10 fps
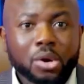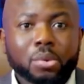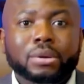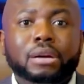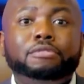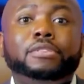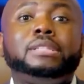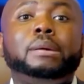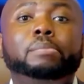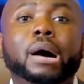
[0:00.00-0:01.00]
without first
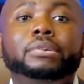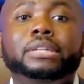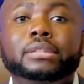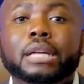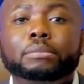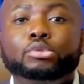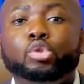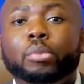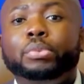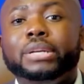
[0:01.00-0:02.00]
empowering them to
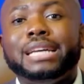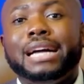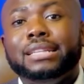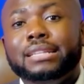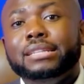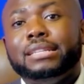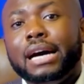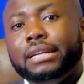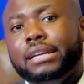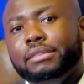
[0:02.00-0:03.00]
operate at the
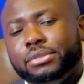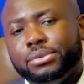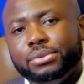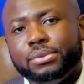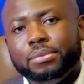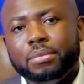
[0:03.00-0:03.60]
desired levels.